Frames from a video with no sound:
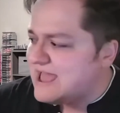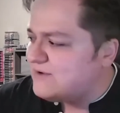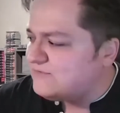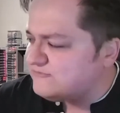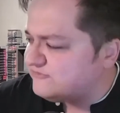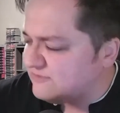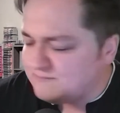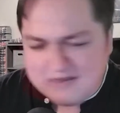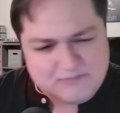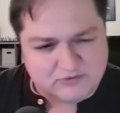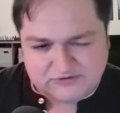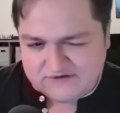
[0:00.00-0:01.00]
How have some
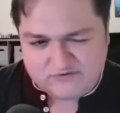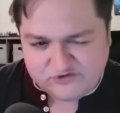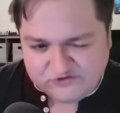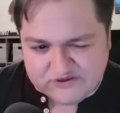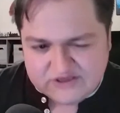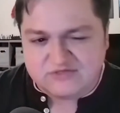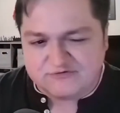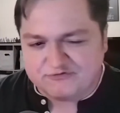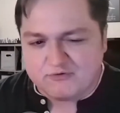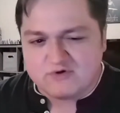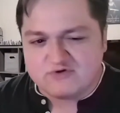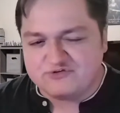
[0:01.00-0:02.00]
people never seen the
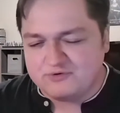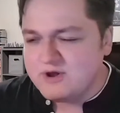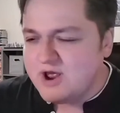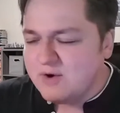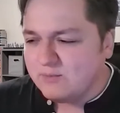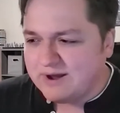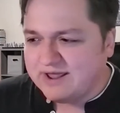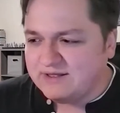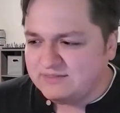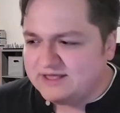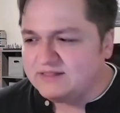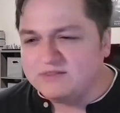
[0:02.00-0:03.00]
Force or like
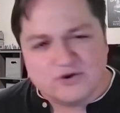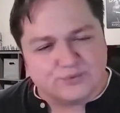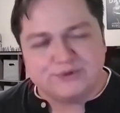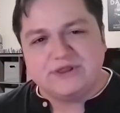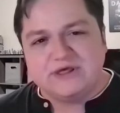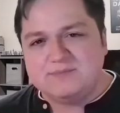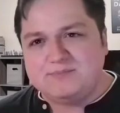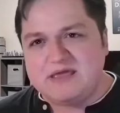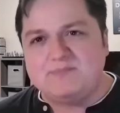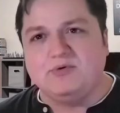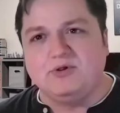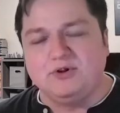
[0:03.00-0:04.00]
literally
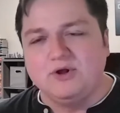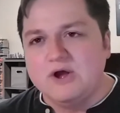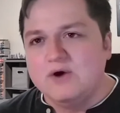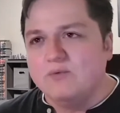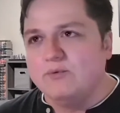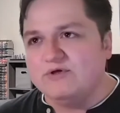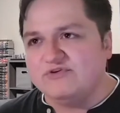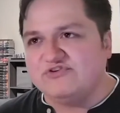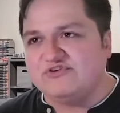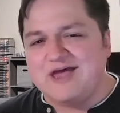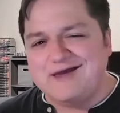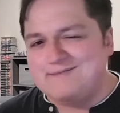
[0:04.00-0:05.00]
people will
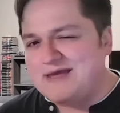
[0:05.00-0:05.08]
say,